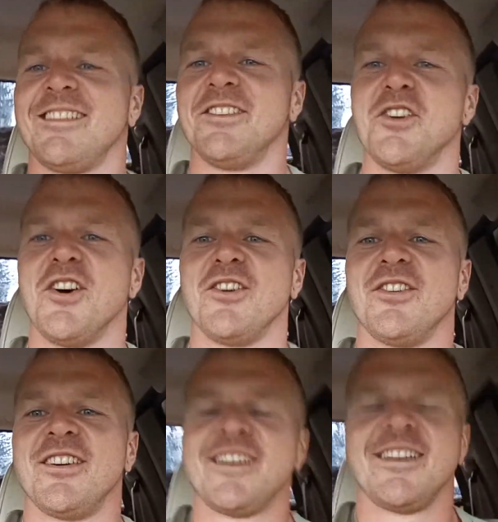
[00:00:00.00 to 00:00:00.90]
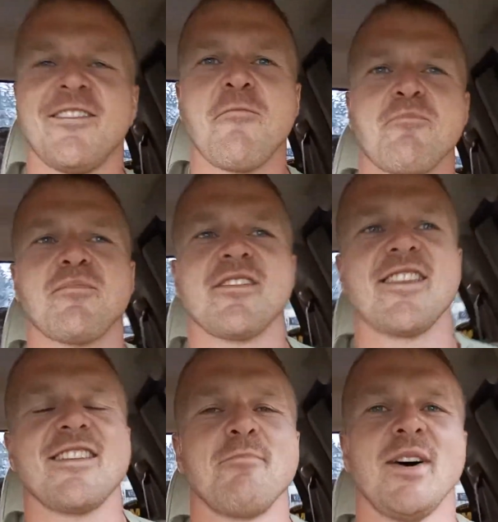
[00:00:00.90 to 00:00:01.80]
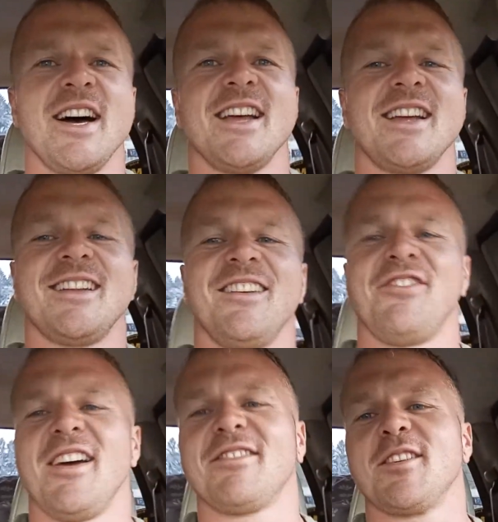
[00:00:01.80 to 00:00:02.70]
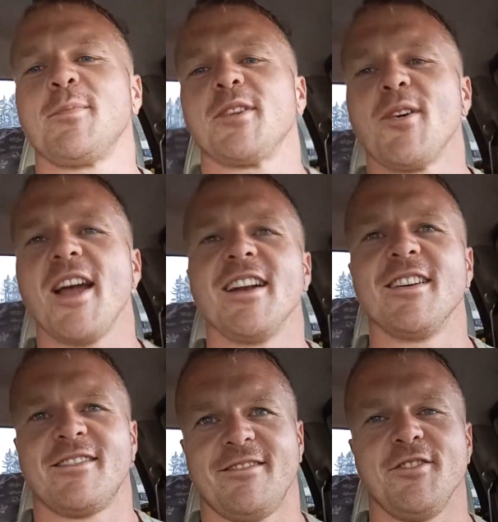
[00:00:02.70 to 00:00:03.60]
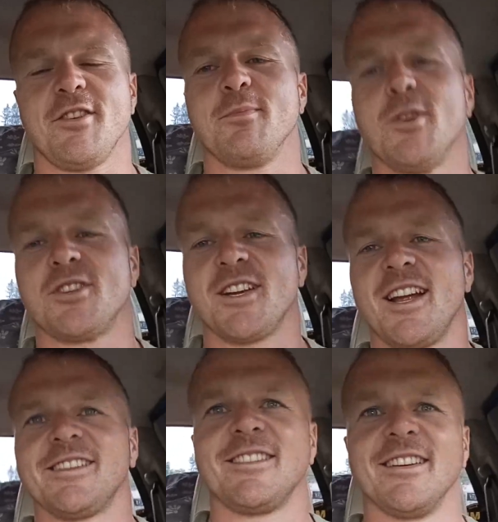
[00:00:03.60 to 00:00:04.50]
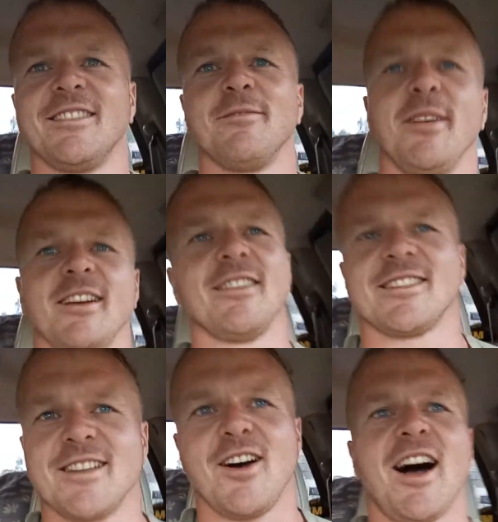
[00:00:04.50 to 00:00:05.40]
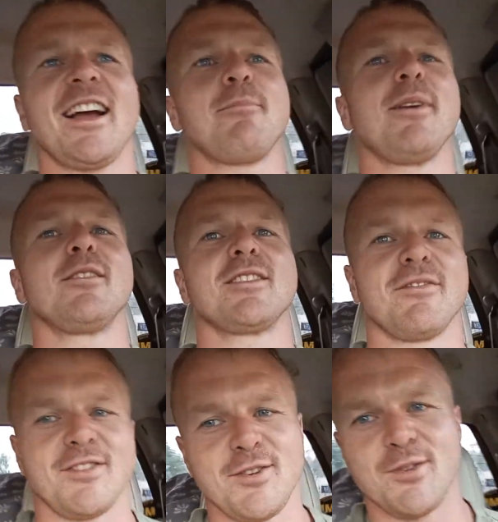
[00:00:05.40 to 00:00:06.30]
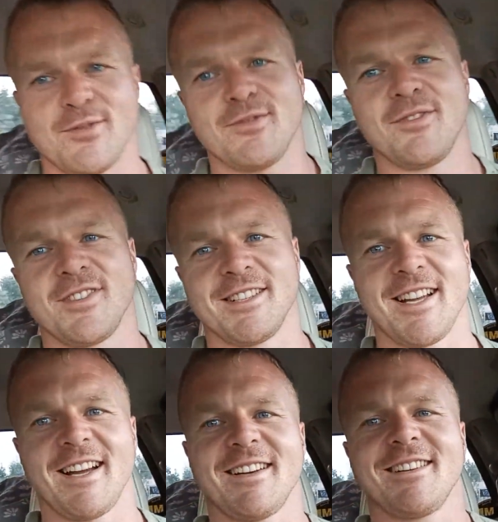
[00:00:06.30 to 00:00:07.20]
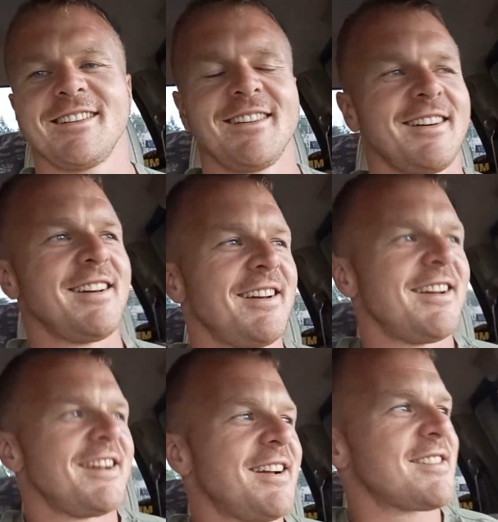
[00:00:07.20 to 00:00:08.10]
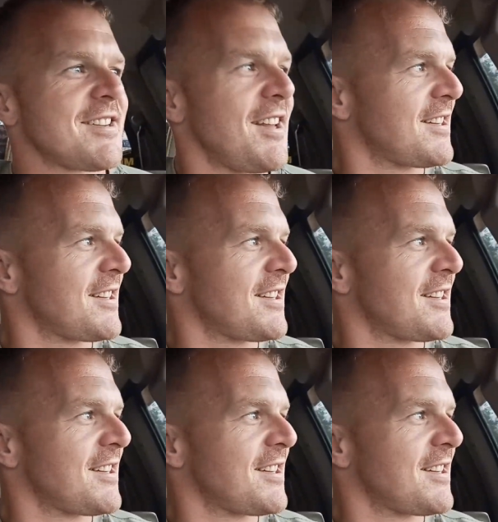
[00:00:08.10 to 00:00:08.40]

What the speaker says: you know. But if you have something greater, you can push against it and be like, listen, no, I got better stuff to do than that. And so